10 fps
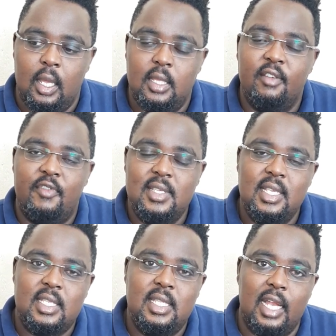the
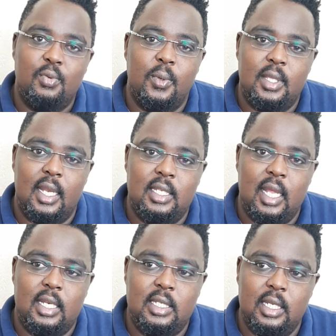visits that
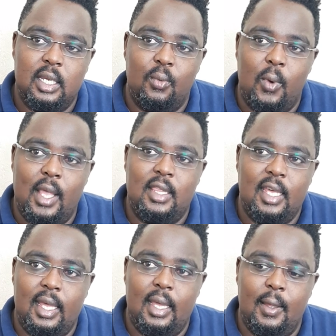were
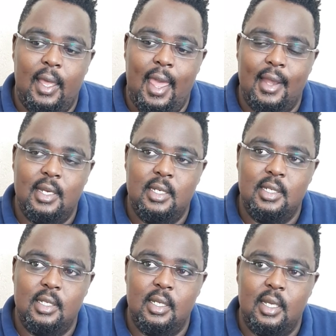there,
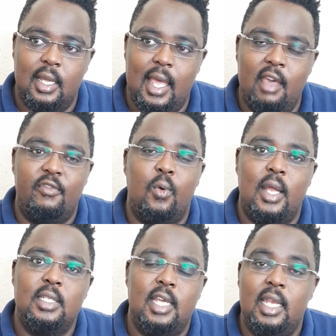and
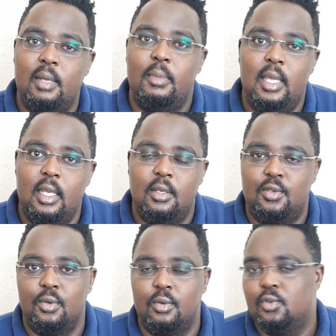everyone telling me
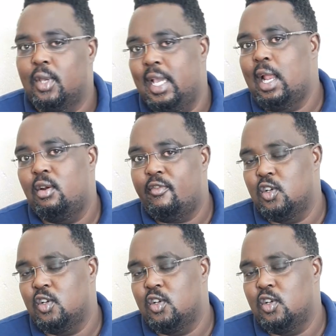to get out of